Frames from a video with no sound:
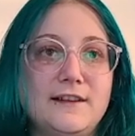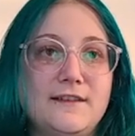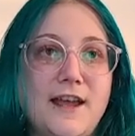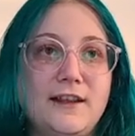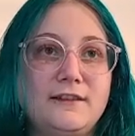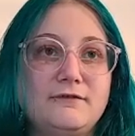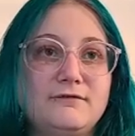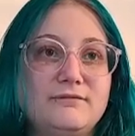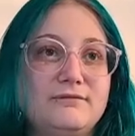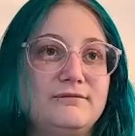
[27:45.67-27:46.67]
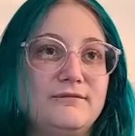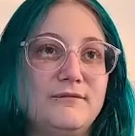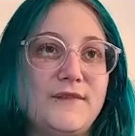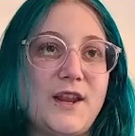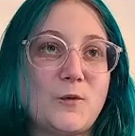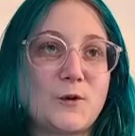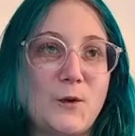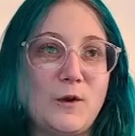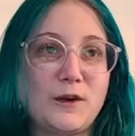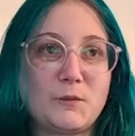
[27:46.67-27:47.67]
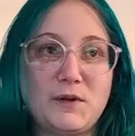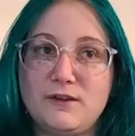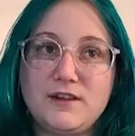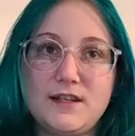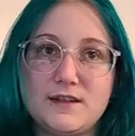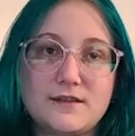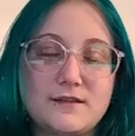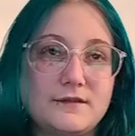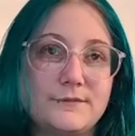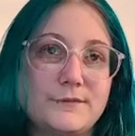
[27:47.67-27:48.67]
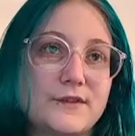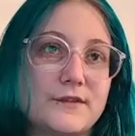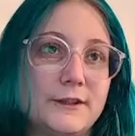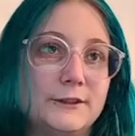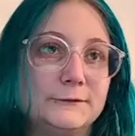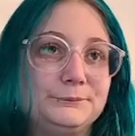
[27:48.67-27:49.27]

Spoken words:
that they were no longer being released. So